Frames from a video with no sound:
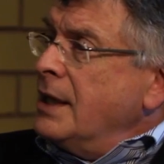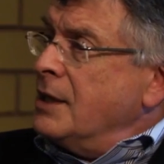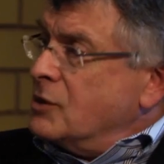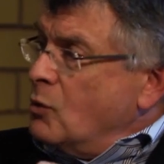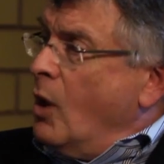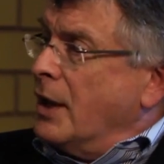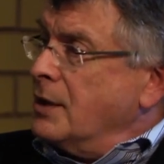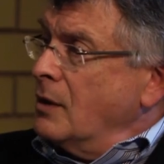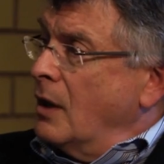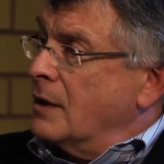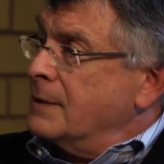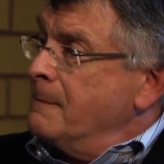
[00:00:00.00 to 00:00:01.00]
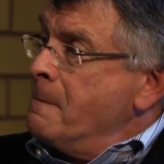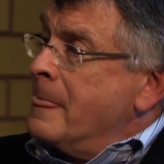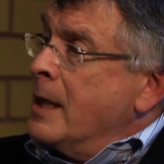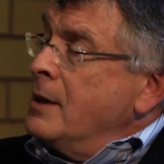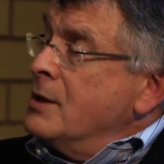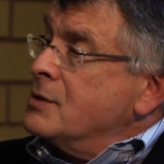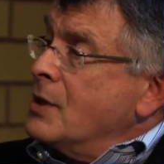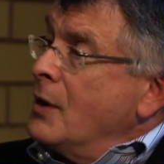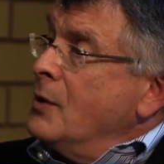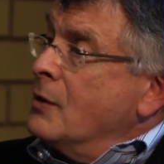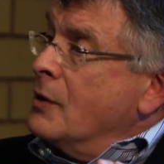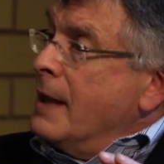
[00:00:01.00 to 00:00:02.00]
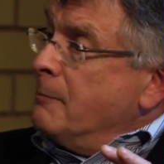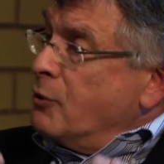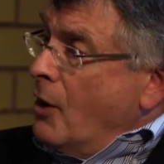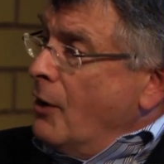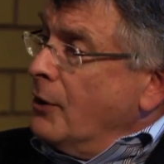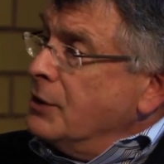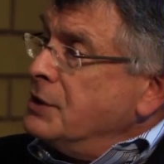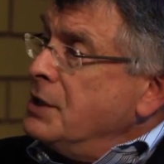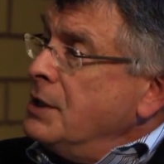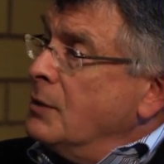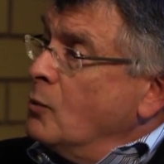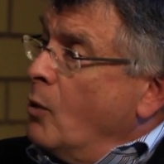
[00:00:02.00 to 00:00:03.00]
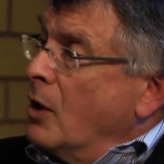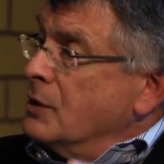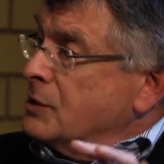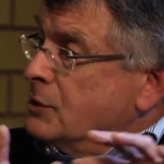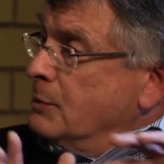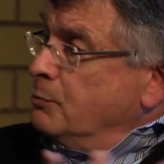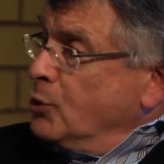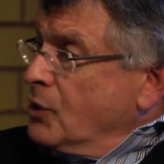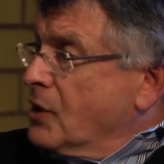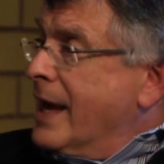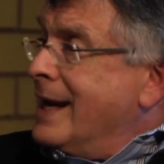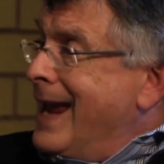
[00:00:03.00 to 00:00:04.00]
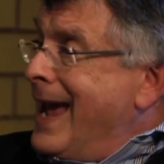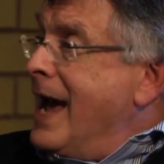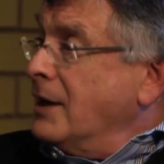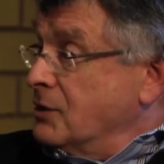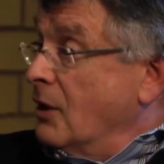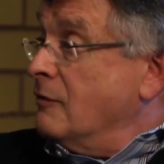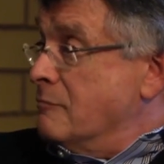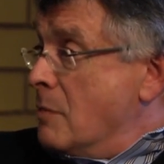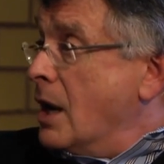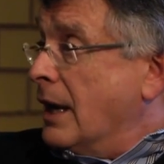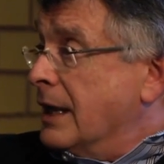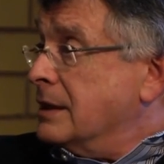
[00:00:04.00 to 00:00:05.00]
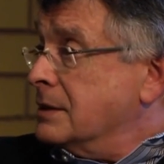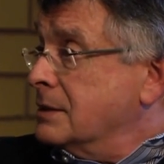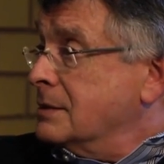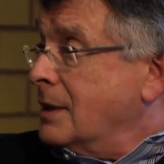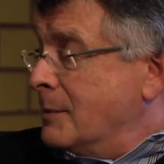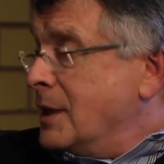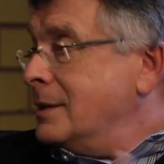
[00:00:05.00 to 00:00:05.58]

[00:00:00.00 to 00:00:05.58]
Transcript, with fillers: It's quite a lot. So their priority was to put that out of mind. I